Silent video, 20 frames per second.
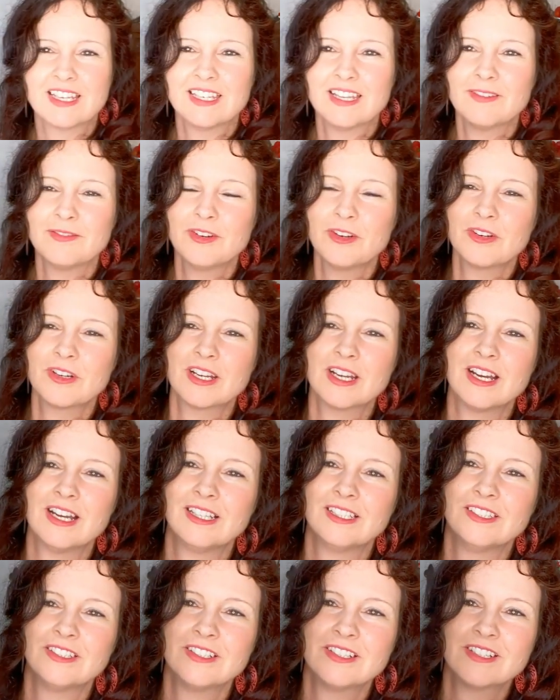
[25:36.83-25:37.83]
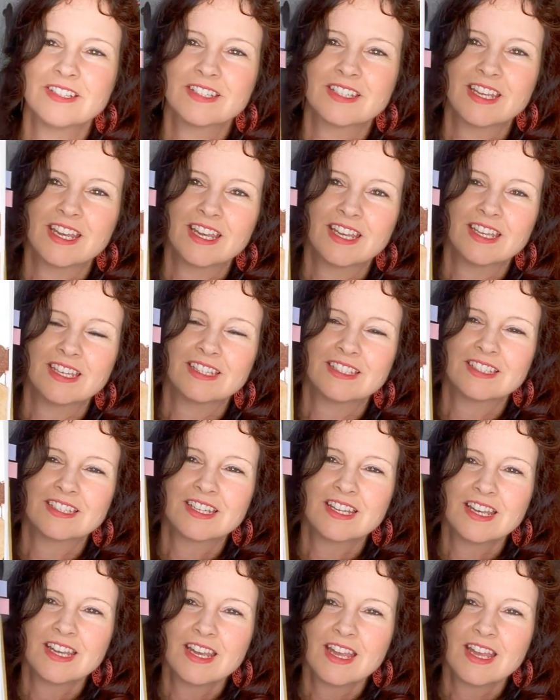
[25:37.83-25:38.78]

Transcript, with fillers: love her colors and